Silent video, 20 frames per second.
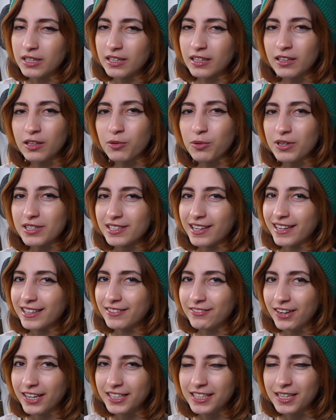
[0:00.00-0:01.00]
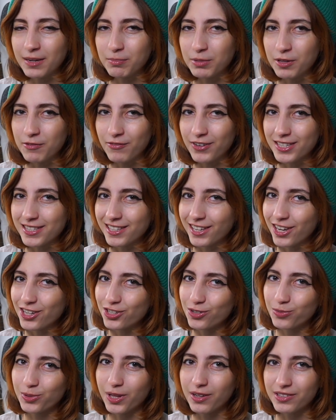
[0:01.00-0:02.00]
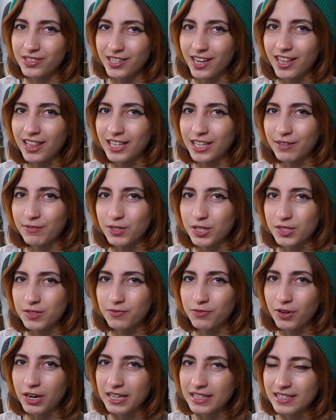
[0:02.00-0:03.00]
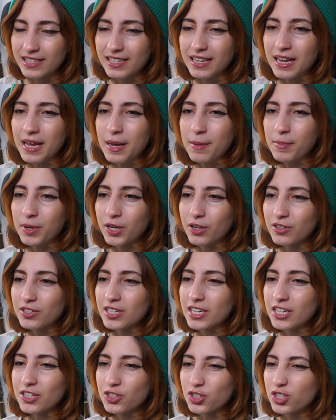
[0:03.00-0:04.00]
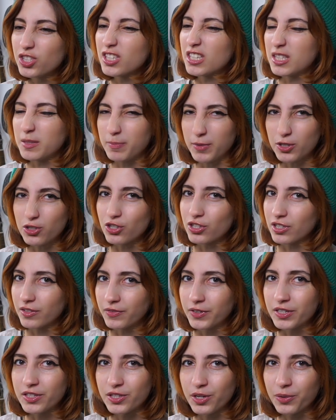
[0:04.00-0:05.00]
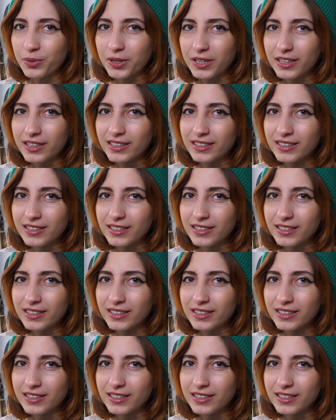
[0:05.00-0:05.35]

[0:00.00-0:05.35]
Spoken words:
Killua is kind of heading up the investigation without telling of his friends because he's just suspicious of Hisoka.